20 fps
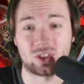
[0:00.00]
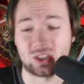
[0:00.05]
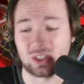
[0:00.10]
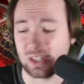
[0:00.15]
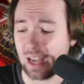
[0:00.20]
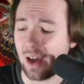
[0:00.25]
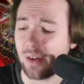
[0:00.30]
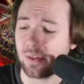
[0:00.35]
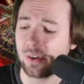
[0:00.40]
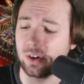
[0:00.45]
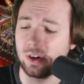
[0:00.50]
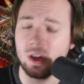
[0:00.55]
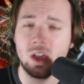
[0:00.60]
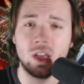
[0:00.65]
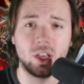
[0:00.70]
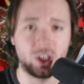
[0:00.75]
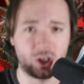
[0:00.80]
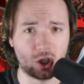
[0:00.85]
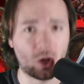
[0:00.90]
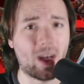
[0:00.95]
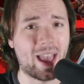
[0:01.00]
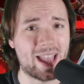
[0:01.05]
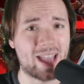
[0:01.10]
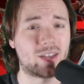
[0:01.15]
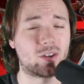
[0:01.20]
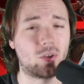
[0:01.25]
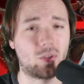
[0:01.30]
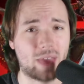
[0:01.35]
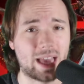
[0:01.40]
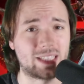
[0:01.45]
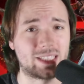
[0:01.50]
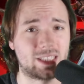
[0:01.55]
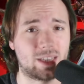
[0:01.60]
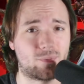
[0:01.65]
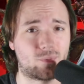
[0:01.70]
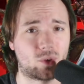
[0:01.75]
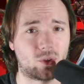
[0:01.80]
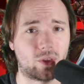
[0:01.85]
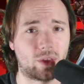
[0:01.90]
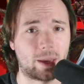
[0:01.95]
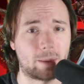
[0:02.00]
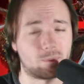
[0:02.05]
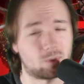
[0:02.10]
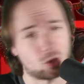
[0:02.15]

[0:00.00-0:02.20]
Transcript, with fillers: the other, you'll handle that differently.